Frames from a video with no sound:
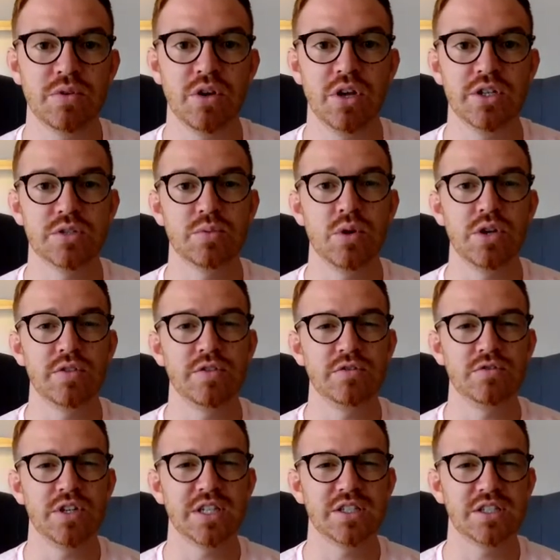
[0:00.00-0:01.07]
clients won't
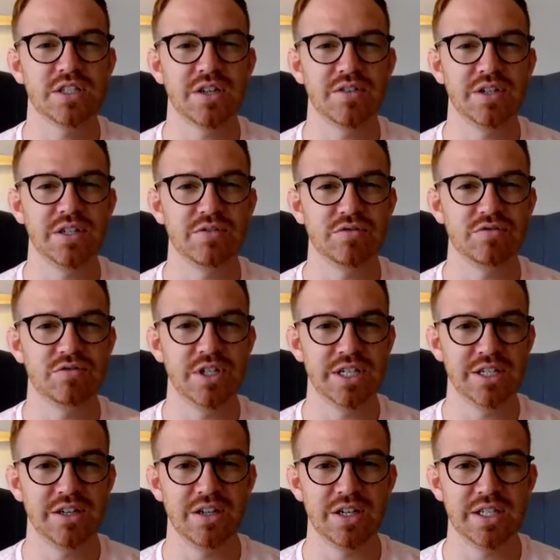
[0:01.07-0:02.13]
even necessarily
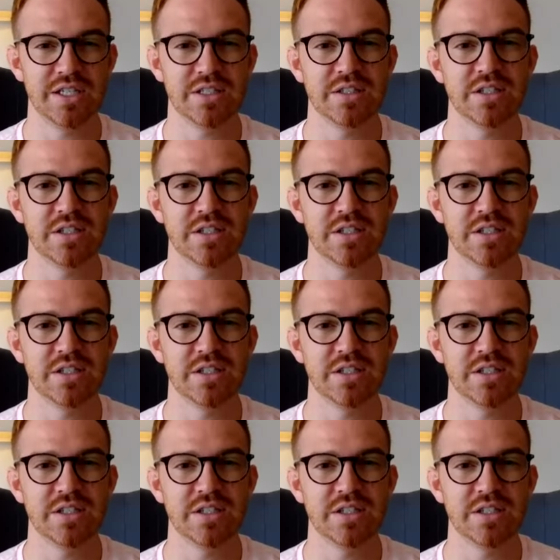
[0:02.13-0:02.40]
realize,